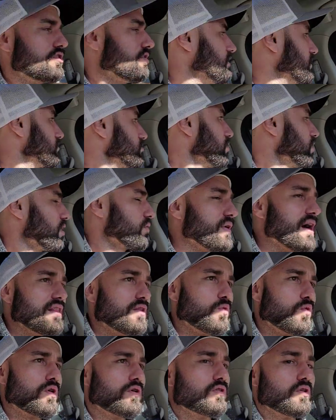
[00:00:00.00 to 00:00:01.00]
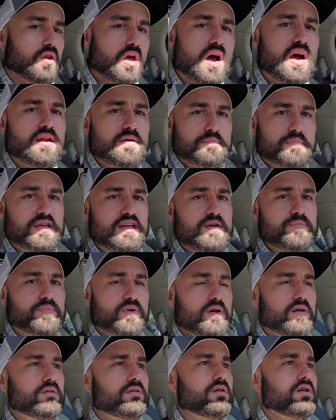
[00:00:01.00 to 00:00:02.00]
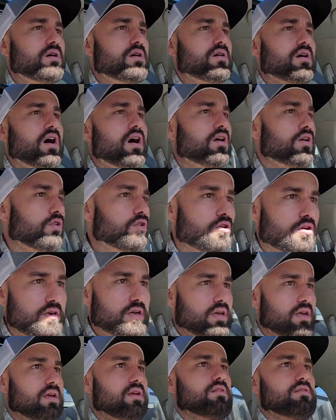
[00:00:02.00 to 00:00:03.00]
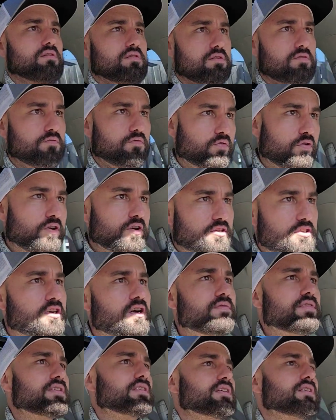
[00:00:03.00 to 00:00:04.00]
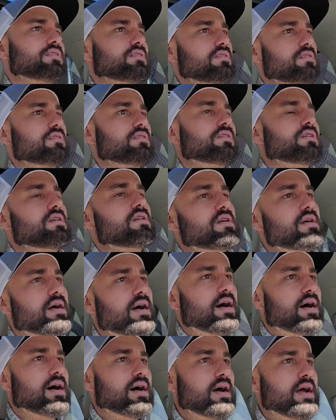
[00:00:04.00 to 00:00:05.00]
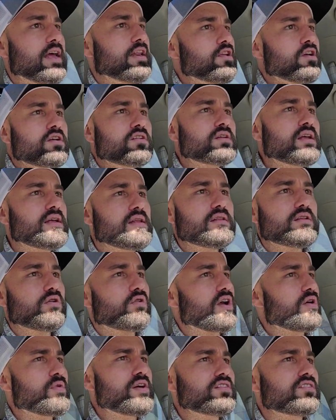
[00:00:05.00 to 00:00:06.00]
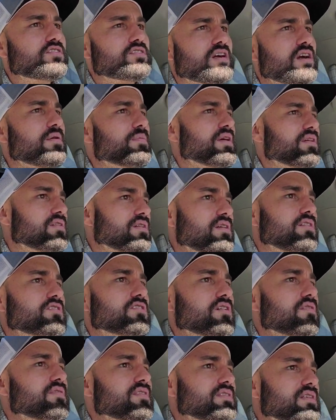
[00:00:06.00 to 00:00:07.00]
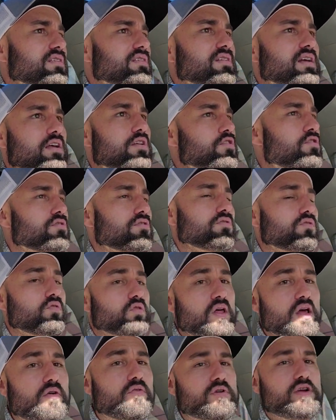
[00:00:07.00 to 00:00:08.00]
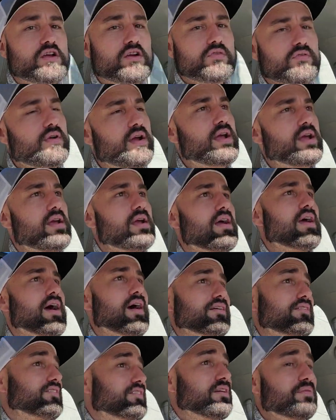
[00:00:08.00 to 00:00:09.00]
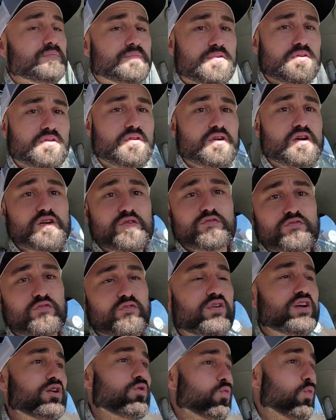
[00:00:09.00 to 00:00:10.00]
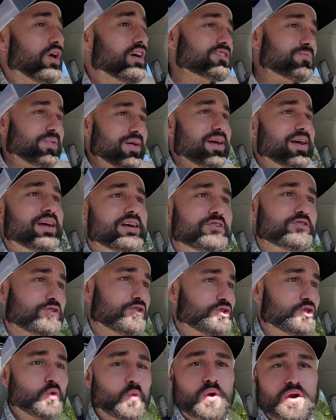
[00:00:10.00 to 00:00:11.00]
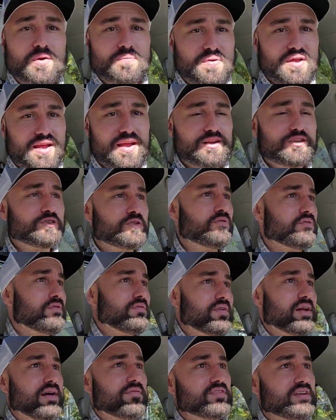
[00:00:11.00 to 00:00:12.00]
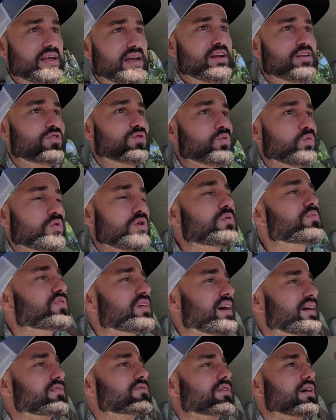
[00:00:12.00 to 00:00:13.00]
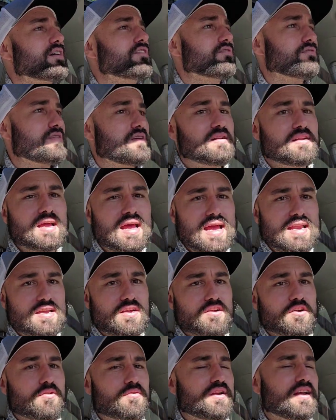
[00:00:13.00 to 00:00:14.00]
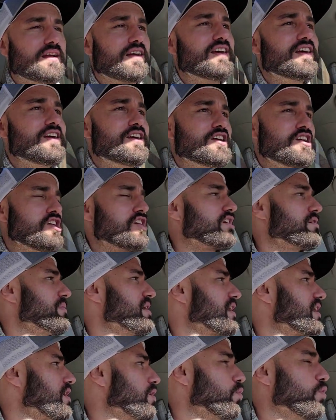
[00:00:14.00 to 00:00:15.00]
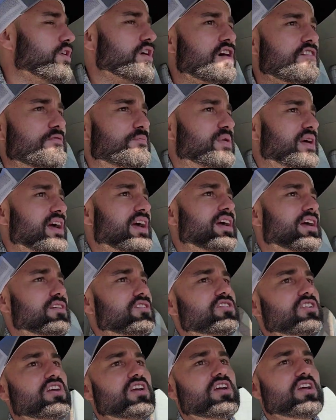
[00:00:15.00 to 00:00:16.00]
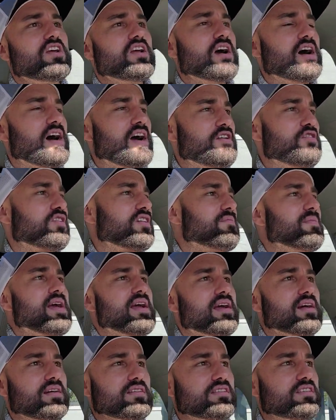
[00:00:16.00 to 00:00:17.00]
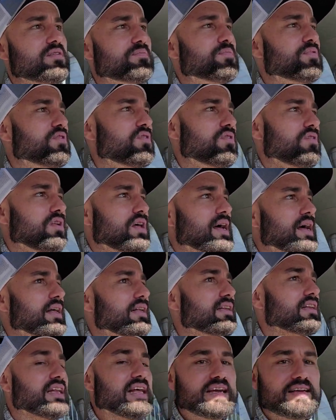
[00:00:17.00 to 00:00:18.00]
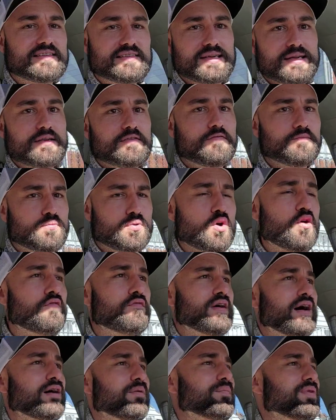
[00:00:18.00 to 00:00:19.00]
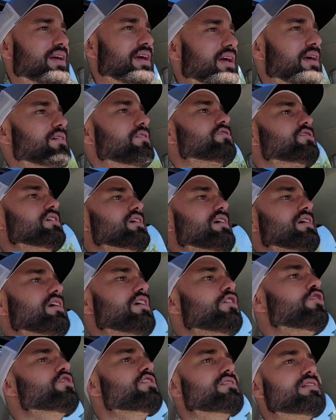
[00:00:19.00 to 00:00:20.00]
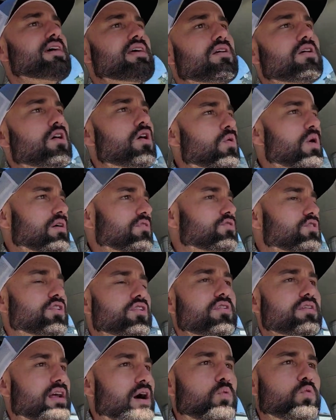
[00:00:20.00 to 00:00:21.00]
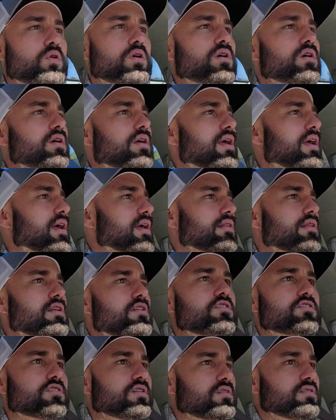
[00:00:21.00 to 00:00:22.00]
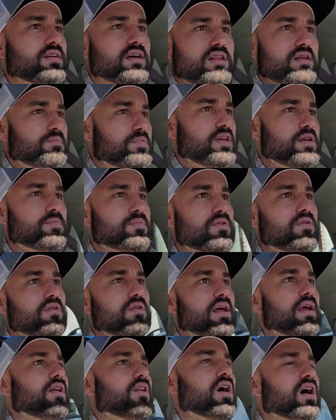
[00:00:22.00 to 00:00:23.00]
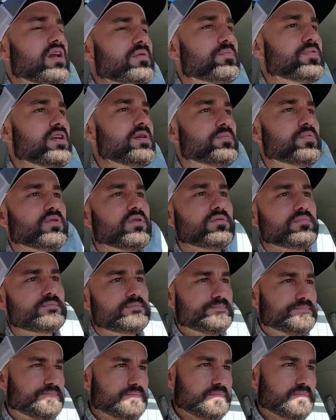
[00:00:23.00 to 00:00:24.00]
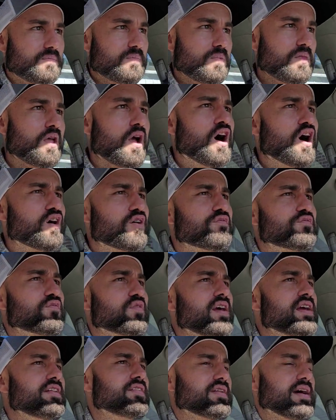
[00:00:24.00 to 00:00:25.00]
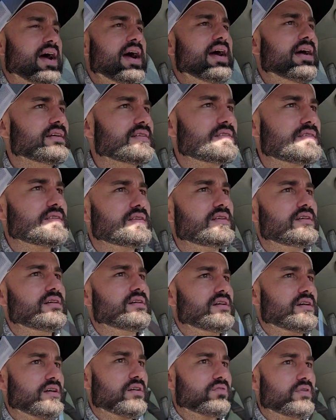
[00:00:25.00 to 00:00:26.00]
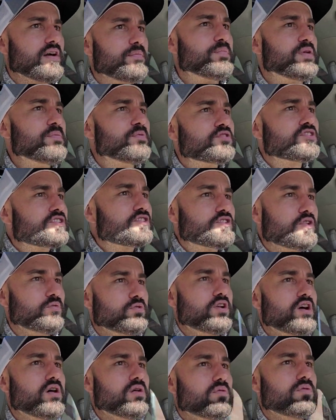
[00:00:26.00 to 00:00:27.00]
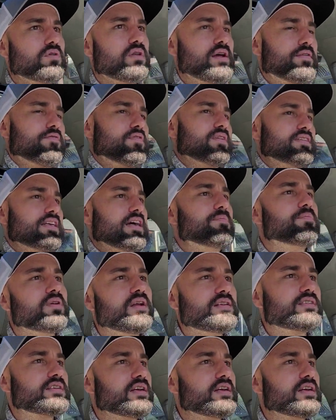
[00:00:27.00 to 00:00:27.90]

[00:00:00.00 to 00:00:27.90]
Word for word: it's all around the world. A lot of people are looking for your services. Uh, and you can, and a great way to start about these services, like, you can literally create a simple free Wix page or Square page. You don't even have to get into WordPress, right? You don't need any coding. You can make a one-off page. Uh, you can make a simple uh, LinkedIn profile page. You then go out to your network, and then you start telling people. Like, a lot of people are afraid to ask, right? People just don't know. Like, for example, let's